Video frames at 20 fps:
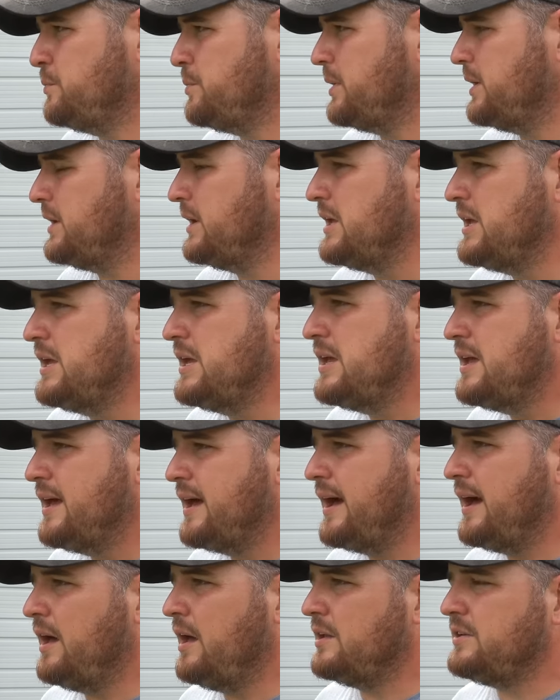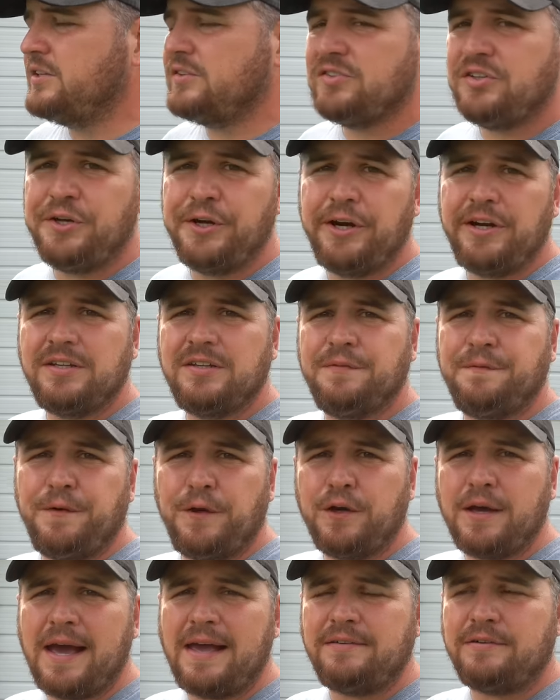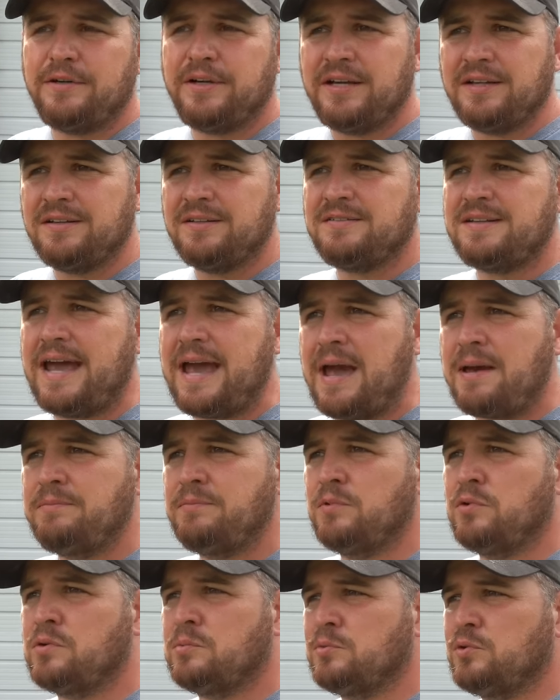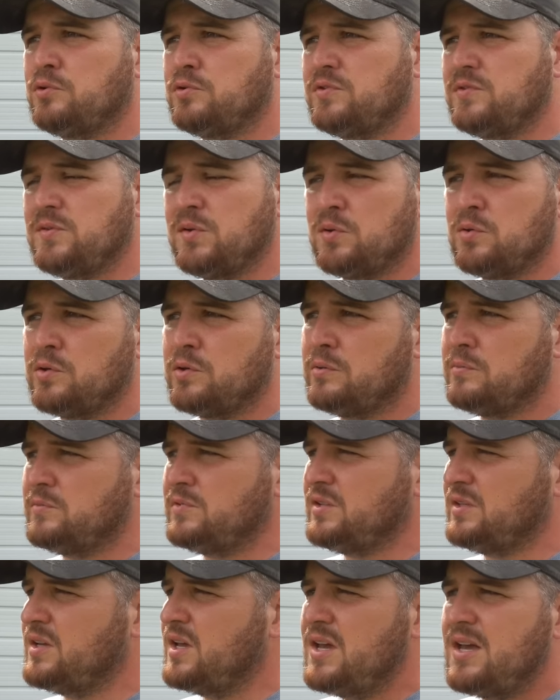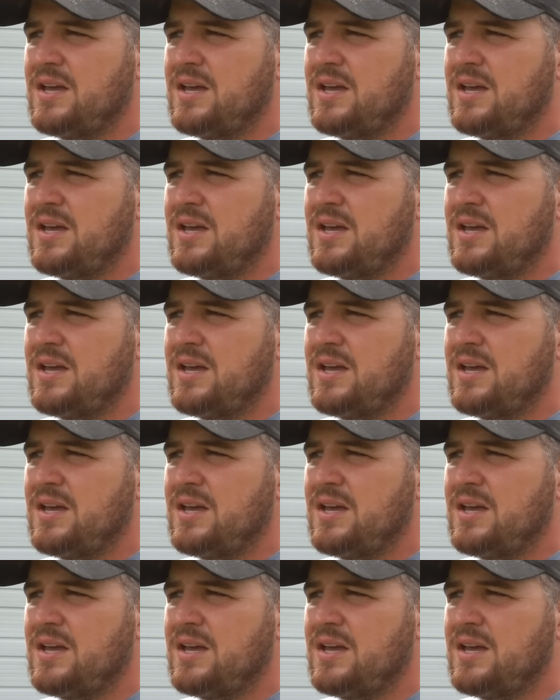But just curious if you guys are getting this abnormal storms.